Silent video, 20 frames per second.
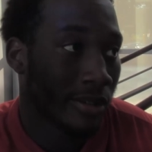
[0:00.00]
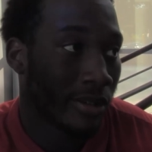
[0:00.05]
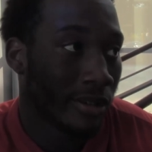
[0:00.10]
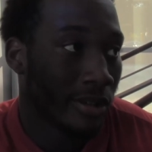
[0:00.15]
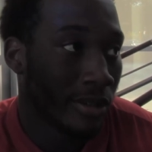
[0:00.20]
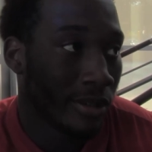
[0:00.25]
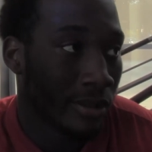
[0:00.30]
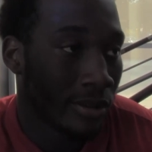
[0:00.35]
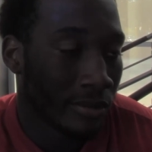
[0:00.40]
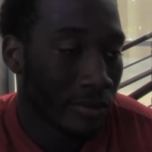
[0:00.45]

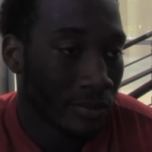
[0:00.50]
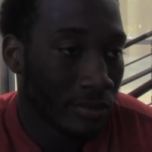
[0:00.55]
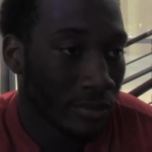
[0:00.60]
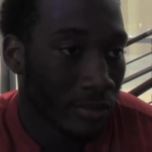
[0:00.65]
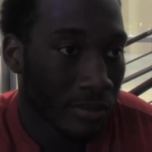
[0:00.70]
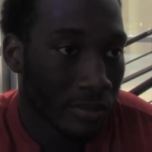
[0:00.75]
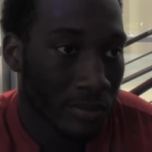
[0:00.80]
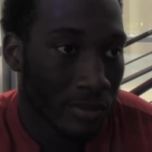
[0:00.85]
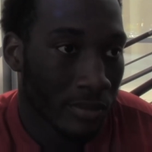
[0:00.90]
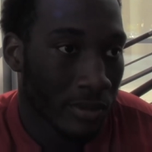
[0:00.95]
Um,
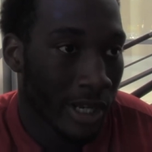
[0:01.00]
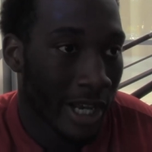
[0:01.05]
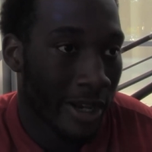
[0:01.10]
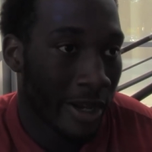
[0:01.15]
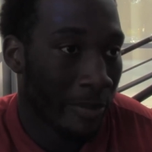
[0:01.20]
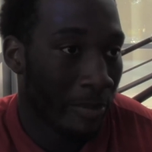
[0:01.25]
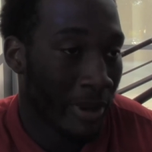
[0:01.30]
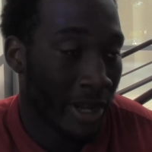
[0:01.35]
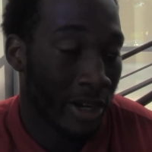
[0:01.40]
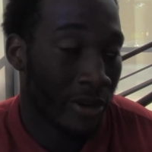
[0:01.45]

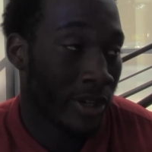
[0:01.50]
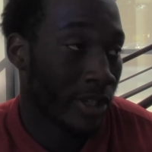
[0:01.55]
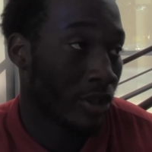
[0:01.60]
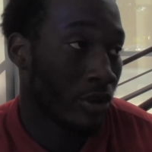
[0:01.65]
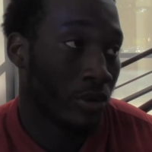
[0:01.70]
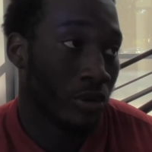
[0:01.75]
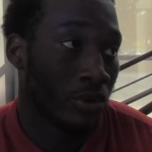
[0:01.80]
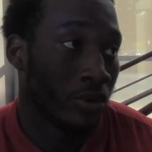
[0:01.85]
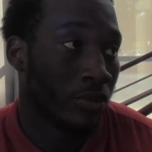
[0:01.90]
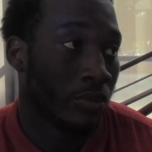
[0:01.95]
better as
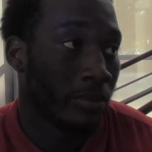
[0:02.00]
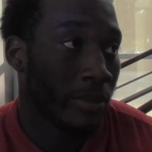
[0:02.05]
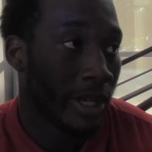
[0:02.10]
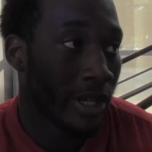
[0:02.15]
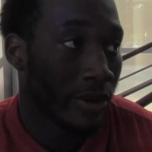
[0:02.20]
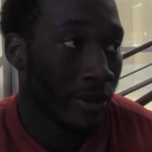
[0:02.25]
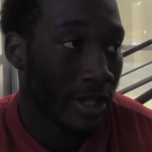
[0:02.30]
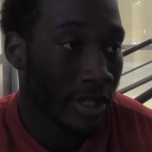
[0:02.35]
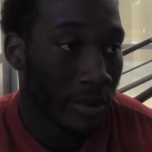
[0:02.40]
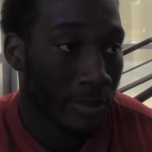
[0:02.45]
a group,
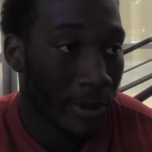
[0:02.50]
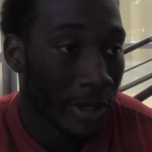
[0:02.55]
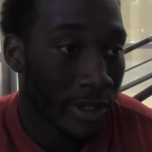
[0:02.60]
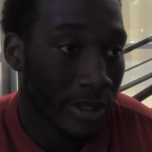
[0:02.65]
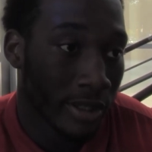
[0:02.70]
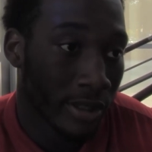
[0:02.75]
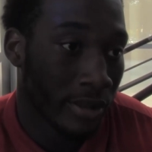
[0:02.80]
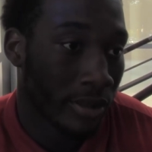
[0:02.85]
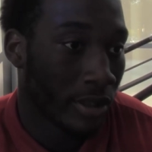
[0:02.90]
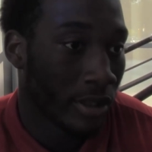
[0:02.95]
better as a
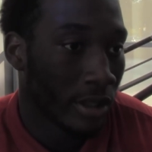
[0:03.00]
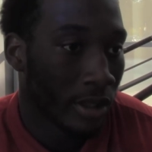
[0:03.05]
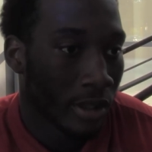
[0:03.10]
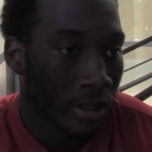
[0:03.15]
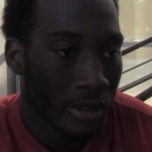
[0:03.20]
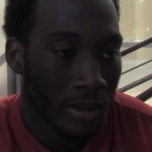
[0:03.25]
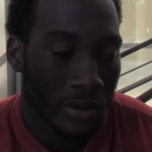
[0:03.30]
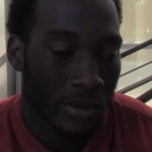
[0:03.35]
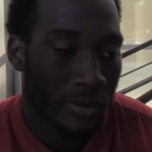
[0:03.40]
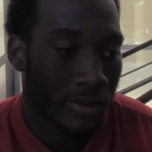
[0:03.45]
person.
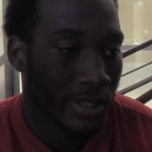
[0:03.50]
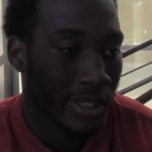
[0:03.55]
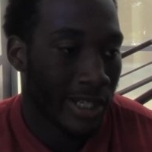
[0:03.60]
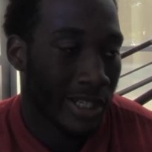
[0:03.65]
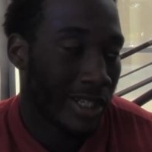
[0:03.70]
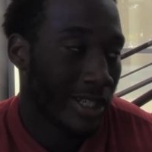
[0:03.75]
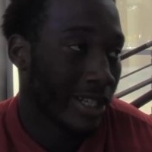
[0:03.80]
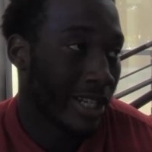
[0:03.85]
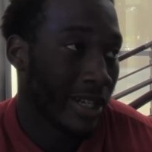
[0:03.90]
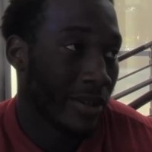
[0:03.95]
You know what I'm
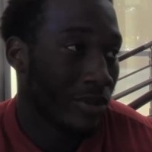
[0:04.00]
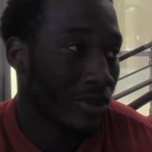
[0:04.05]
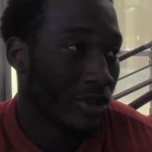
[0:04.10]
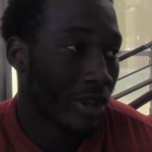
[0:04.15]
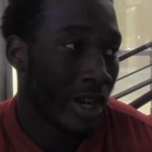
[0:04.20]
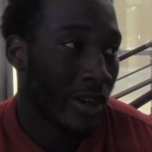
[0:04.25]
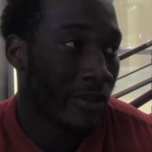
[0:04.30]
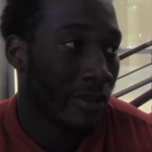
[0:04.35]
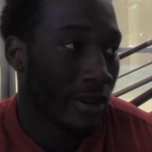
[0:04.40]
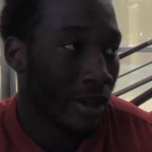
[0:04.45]
saying? Just keep
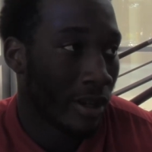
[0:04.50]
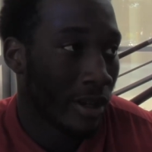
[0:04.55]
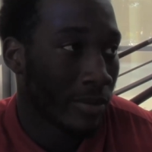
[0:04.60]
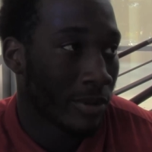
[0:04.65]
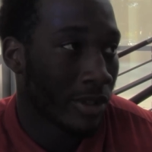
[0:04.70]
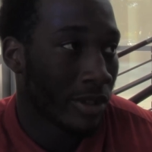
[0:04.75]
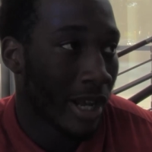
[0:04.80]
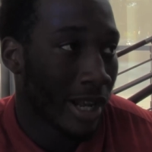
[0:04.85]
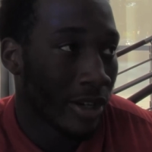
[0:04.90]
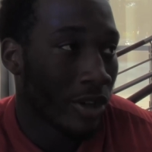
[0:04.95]
striving.
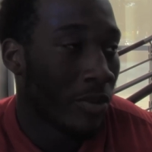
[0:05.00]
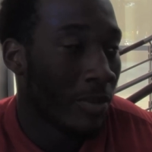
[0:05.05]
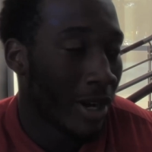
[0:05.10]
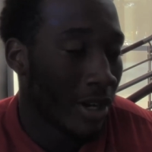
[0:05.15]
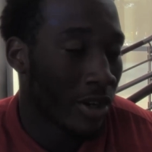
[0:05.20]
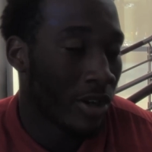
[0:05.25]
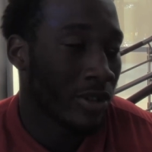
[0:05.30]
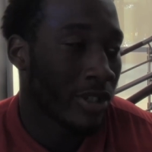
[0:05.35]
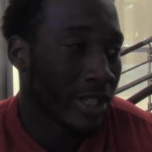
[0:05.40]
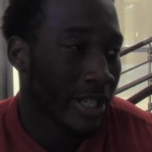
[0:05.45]
Sure, i know my
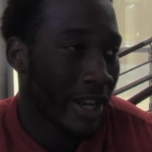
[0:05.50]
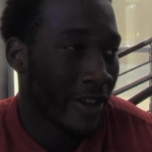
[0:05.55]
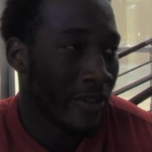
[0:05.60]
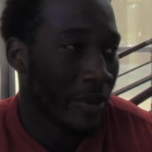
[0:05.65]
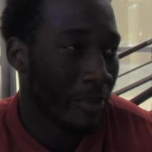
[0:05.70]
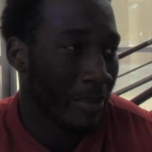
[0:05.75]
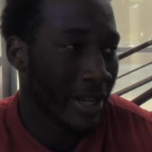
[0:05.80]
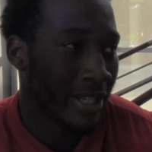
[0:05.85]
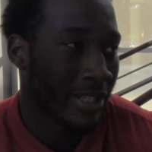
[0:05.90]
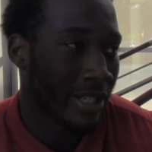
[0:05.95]
coaches have
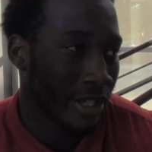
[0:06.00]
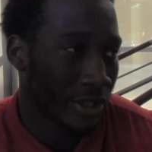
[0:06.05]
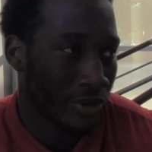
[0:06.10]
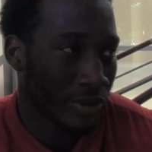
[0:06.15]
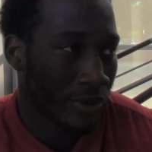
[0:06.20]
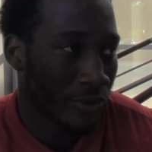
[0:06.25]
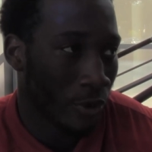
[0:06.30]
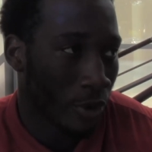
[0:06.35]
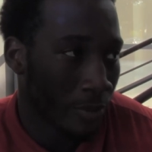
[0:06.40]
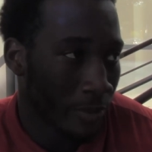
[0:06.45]
the best
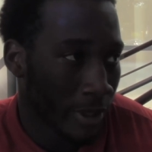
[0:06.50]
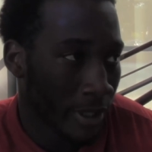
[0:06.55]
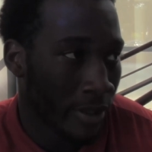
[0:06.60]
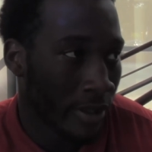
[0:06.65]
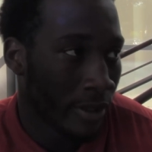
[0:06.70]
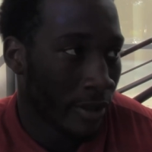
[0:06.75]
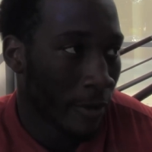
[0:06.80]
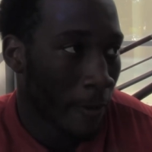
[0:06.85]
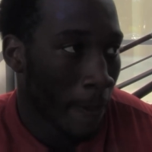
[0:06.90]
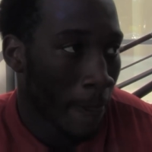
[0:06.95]
interest for me,
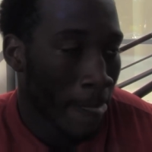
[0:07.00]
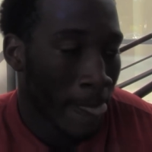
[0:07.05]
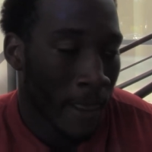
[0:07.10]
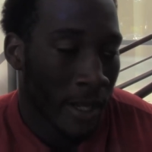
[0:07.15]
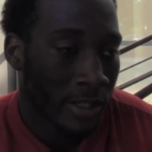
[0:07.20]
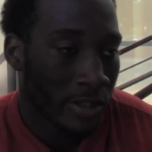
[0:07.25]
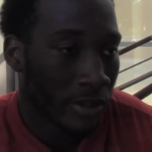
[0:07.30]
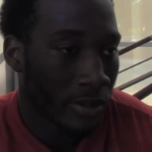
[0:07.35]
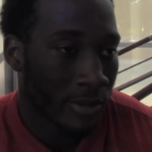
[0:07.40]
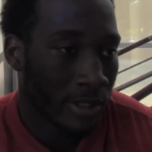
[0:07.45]

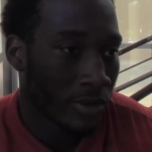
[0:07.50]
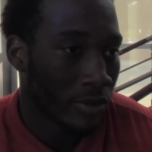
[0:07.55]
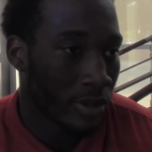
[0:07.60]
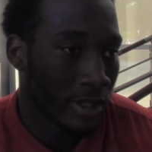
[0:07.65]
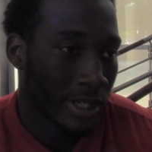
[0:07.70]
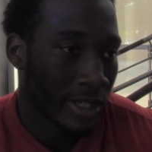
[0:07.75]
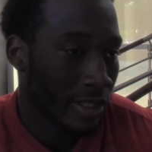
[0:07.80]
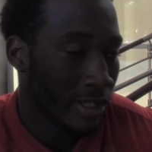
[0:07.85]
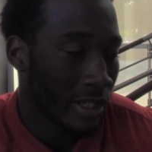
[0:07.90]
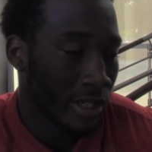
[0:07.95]
so I'm just going
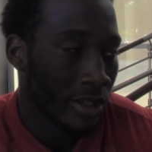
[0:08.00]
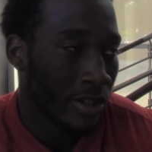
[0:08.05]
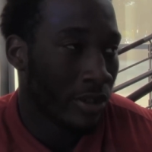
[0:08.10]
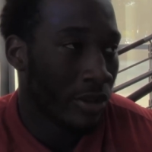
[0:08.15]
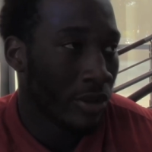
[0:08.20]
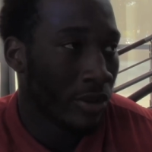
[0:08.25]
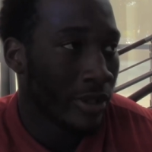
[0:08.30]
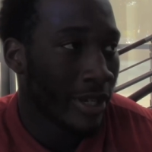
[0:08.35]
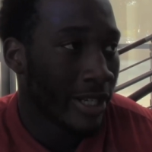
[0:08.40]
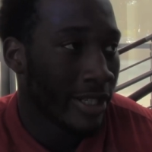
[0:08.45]
to continue
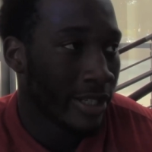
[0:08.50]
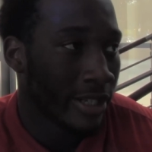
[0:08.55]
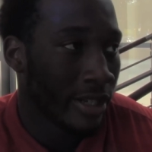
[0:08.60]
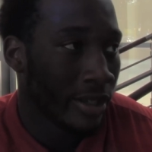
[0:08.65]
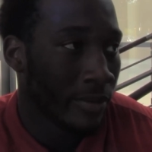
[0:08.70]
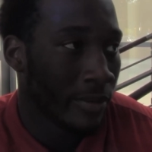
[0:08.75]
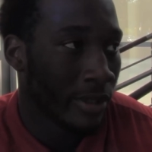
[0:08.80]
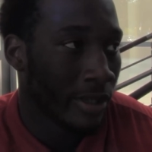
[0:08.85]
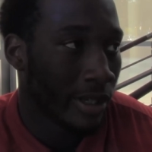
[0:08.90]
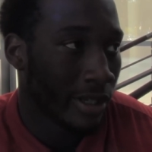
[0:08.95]
to do what they
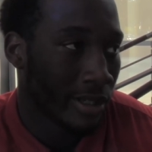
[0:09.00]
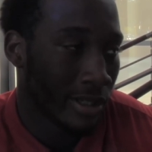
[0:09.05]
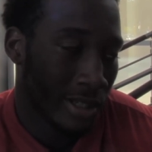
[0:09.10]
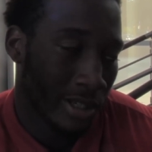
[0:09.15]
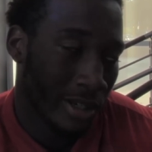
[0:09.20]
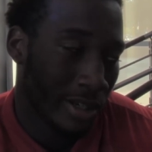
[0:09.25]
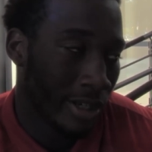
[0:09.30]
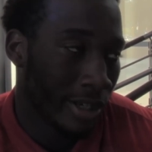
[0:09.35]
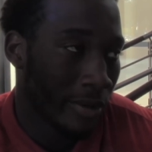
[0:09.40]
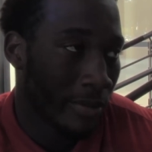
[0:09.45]
tell me and
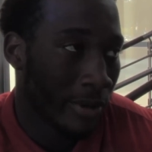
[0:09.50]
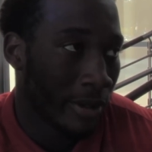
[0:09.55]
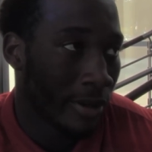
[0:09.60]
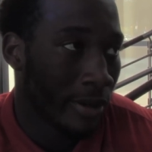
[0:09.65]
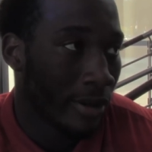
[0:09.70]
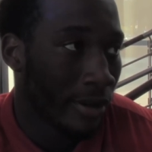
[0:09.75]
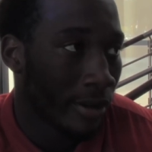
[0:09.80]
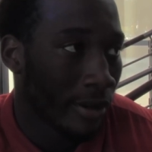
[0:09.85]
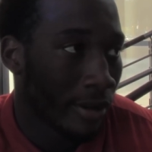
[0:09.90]
continue to get better.